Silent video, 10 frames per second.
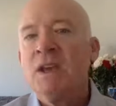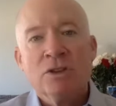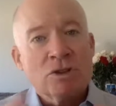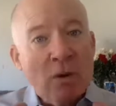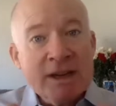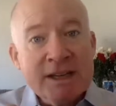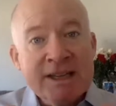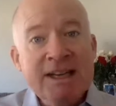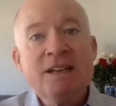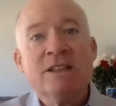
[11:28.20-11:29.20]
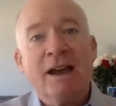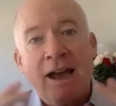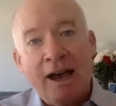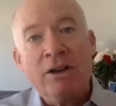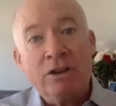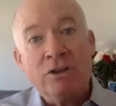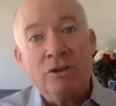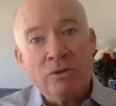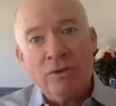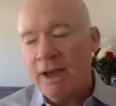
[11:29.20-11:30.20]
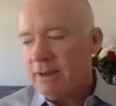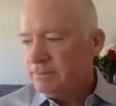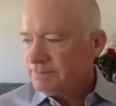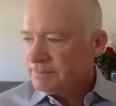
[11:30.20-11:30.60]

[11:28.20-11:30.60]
So I teach you how to do that.